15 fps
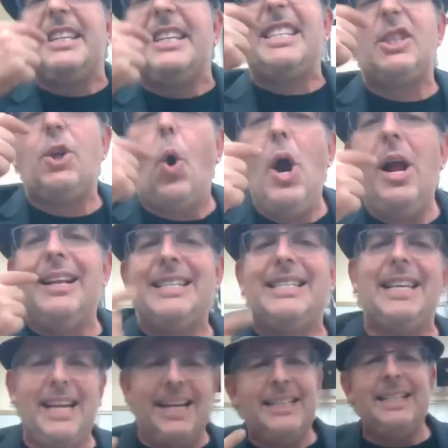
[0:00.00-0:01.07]
The soil
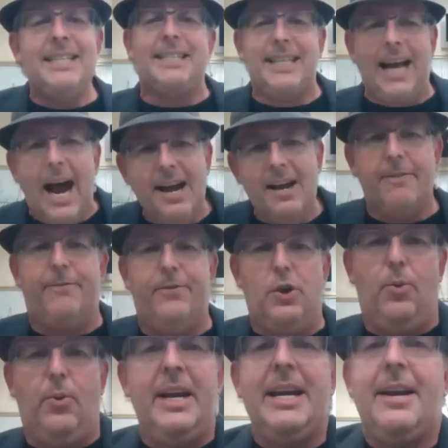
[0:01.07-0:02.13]
is inside of
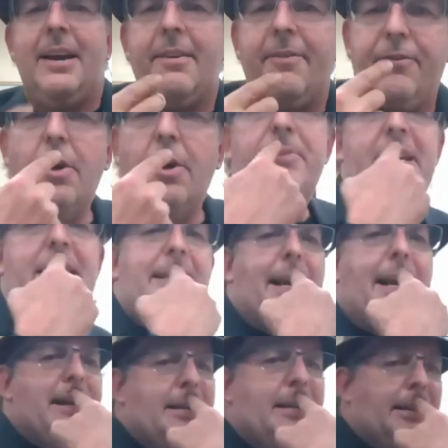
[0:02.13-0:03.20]
you. From this
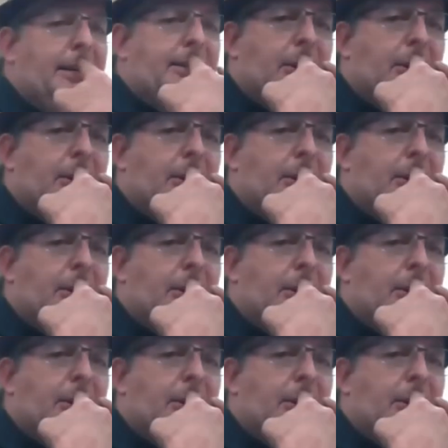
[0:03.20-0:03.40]
end of the